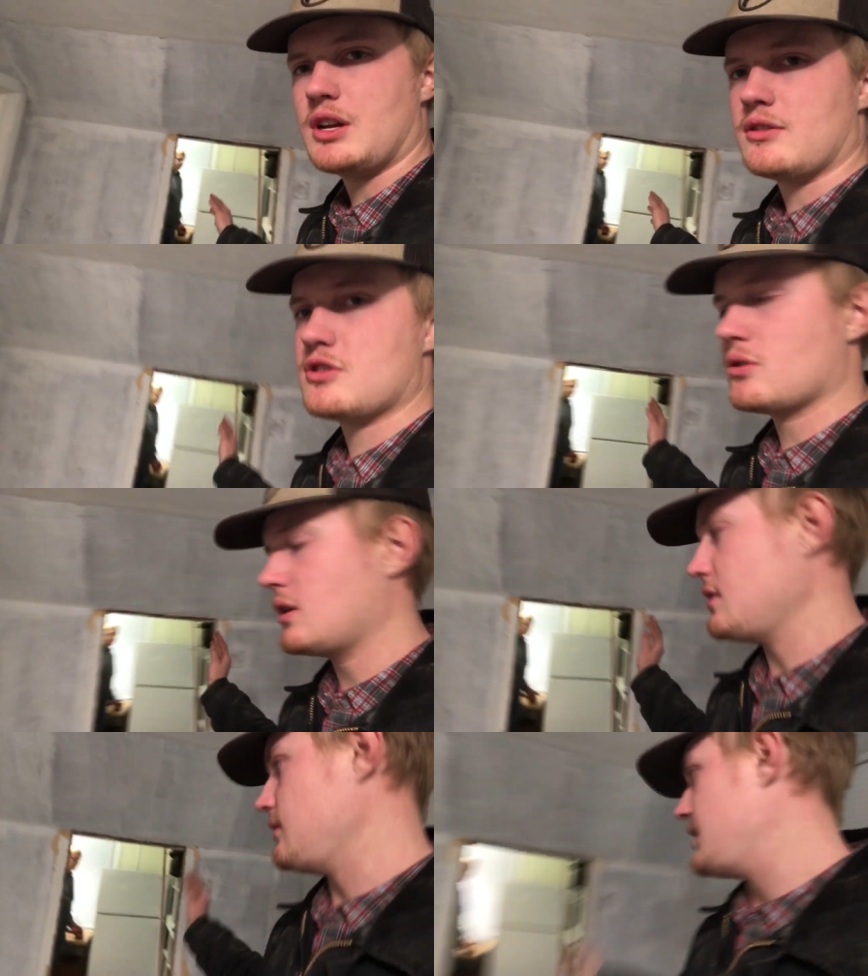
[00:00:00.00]
but it's
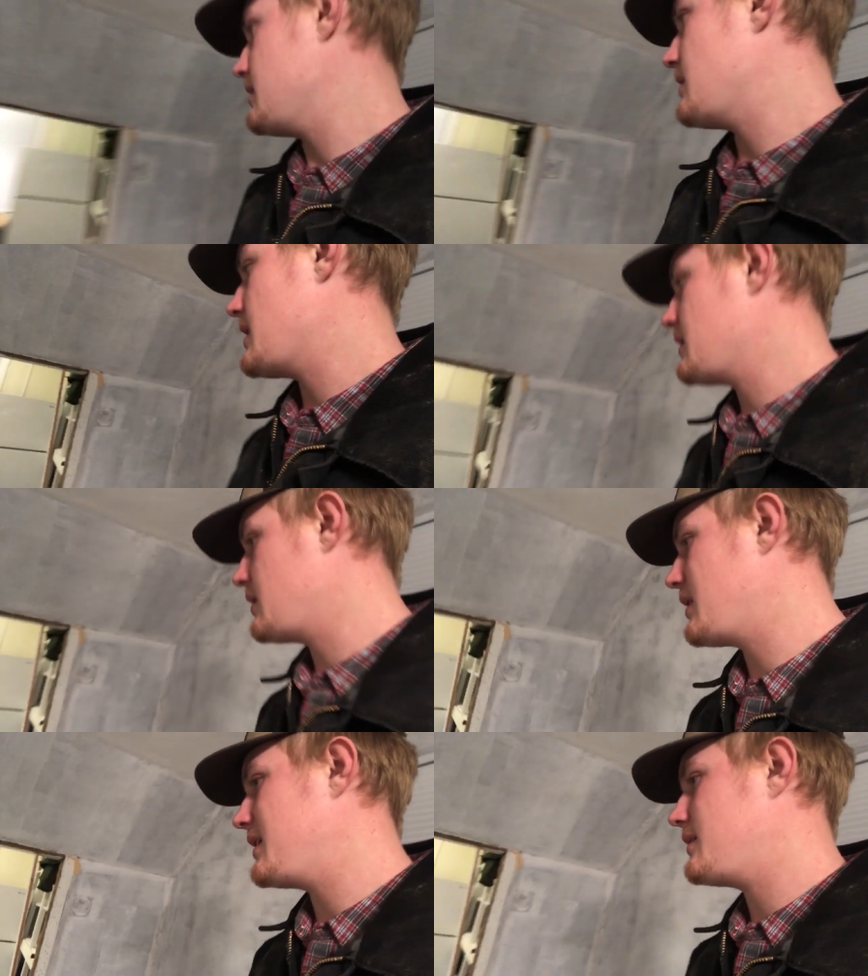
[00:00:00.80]
short. You hit your head
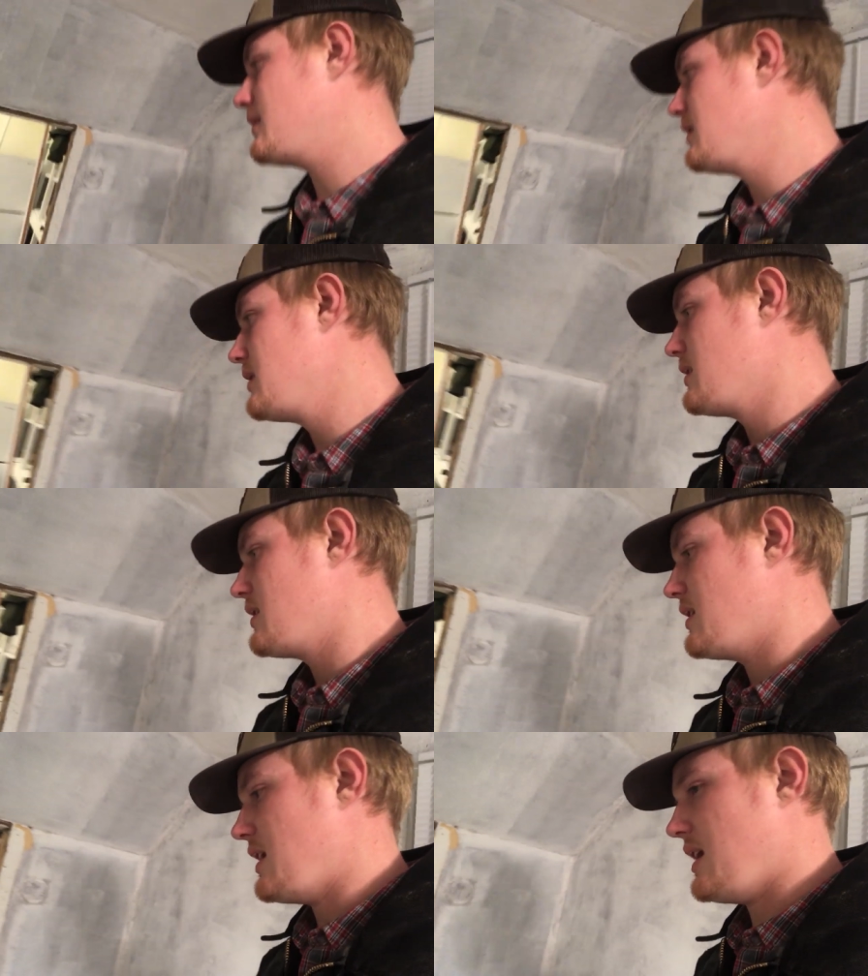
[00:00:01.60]
on it,
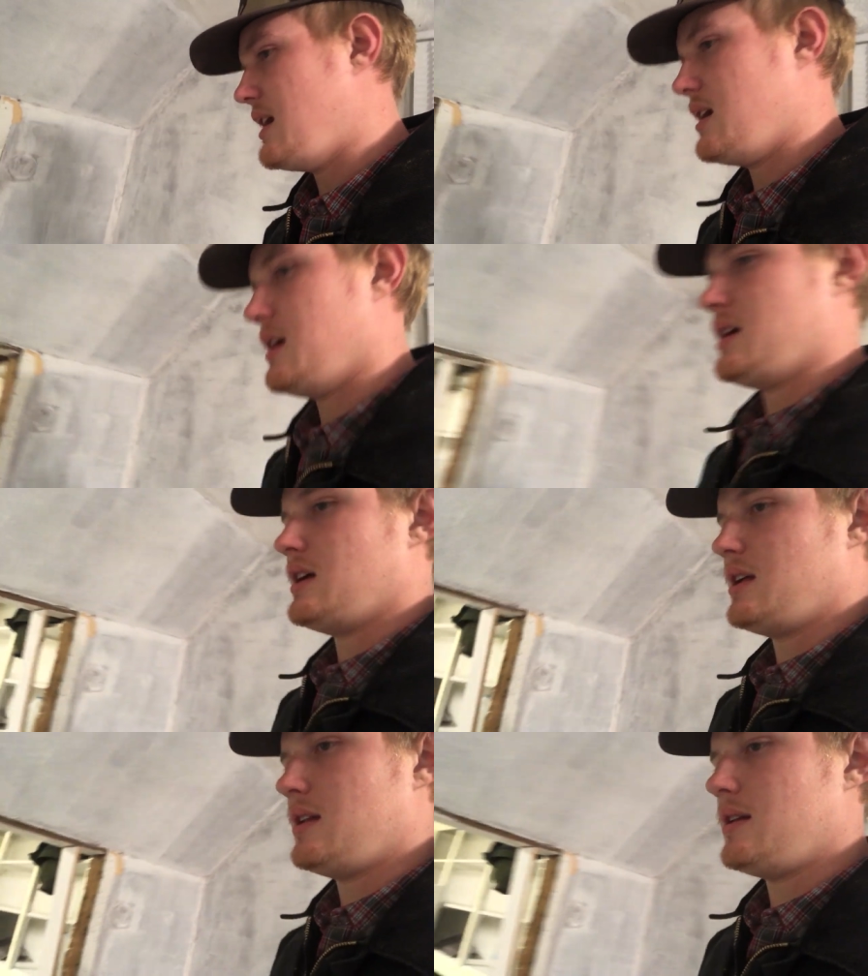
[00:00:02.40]

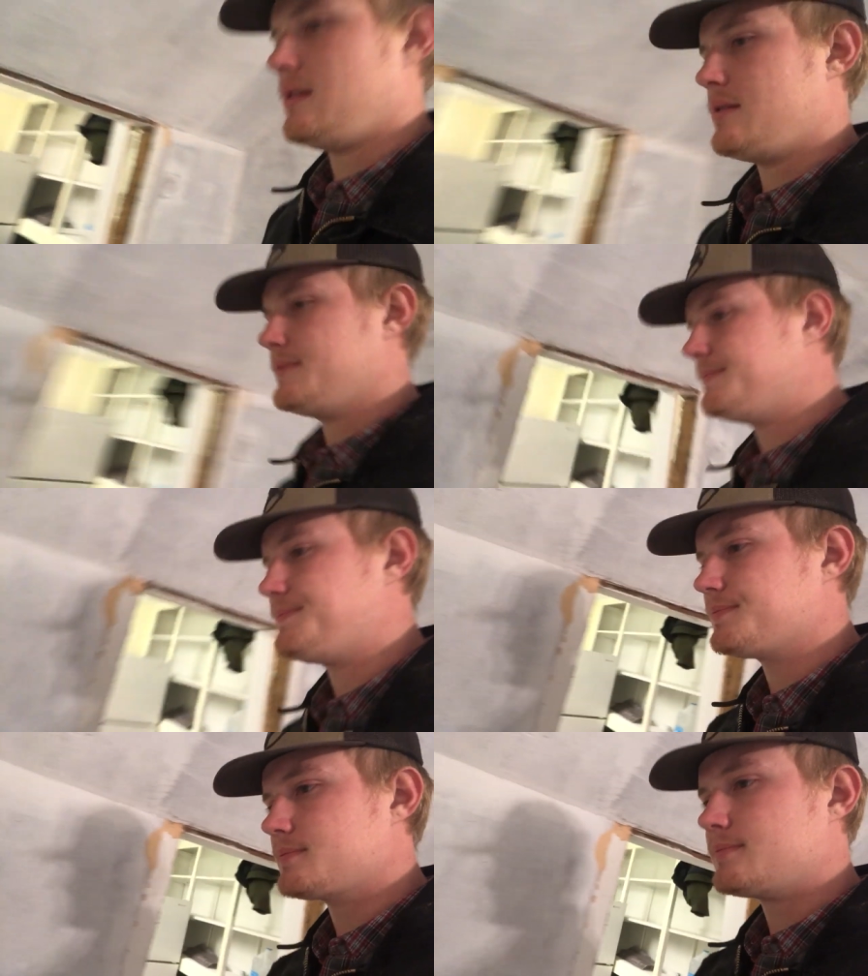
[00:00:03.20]
and
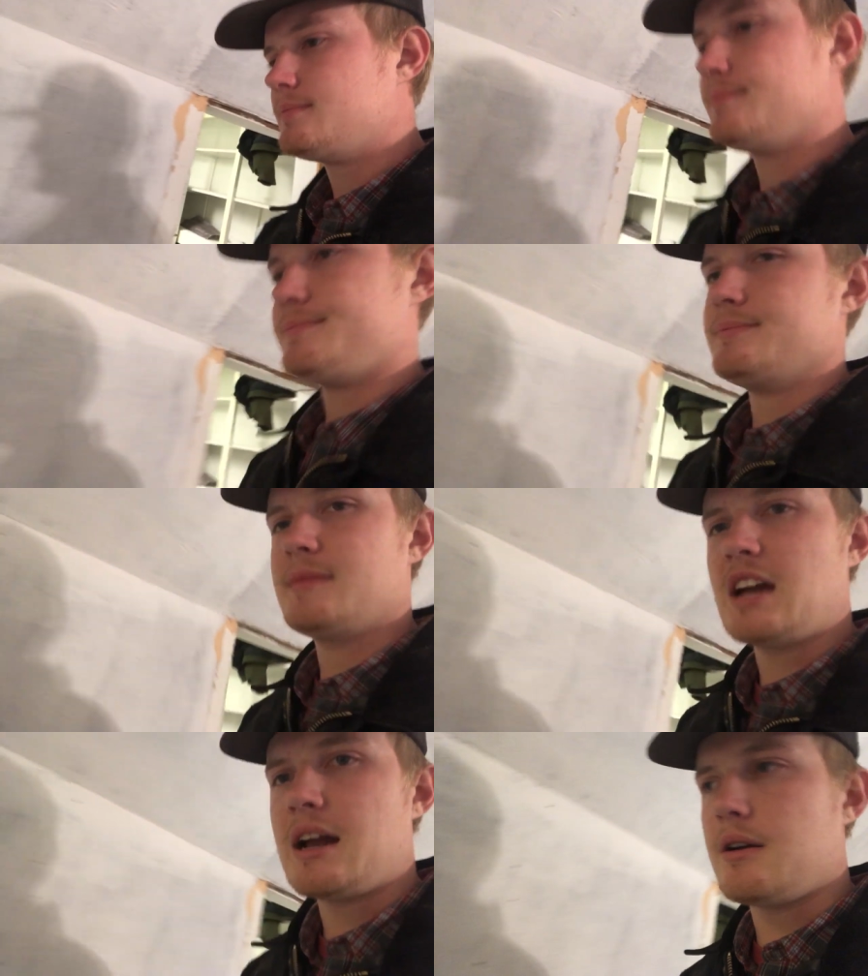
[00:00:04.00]

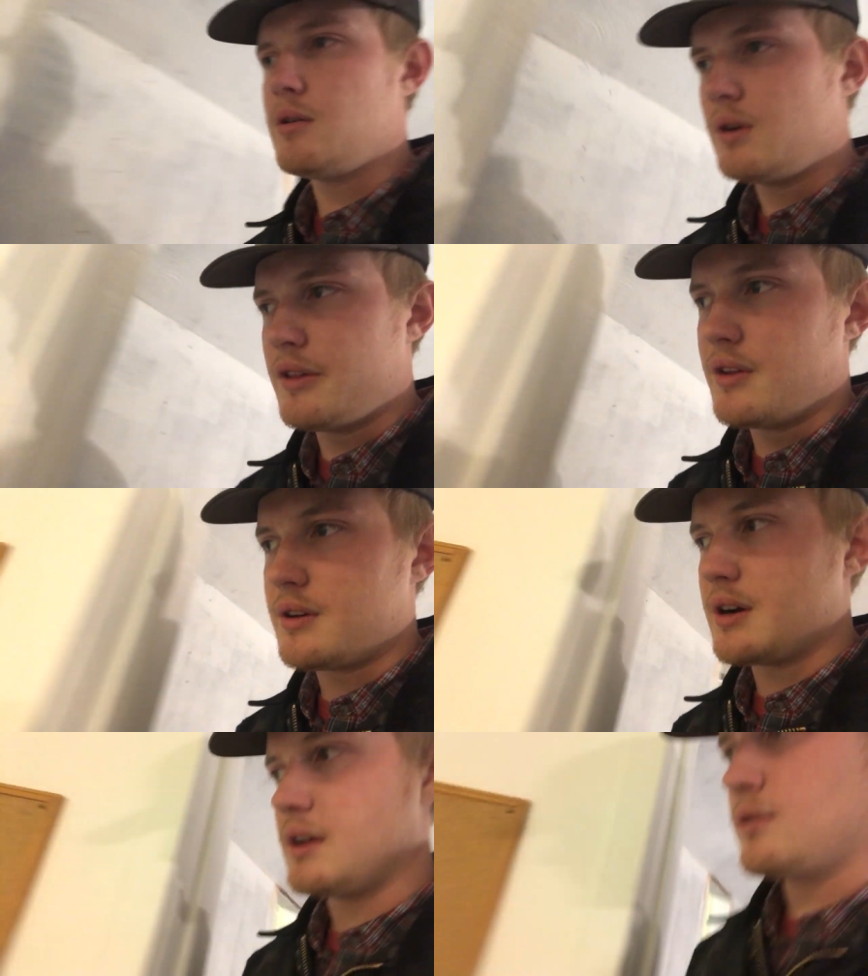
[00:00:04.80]
I don't know. And there's
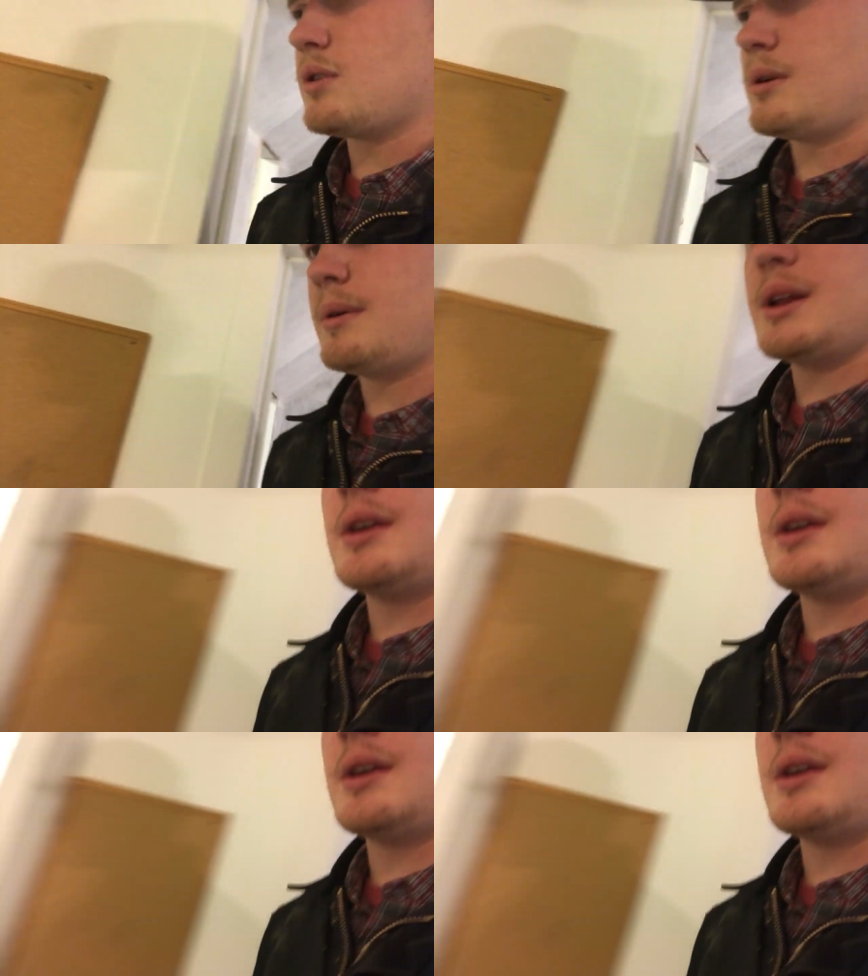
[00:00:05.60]
already a doorway right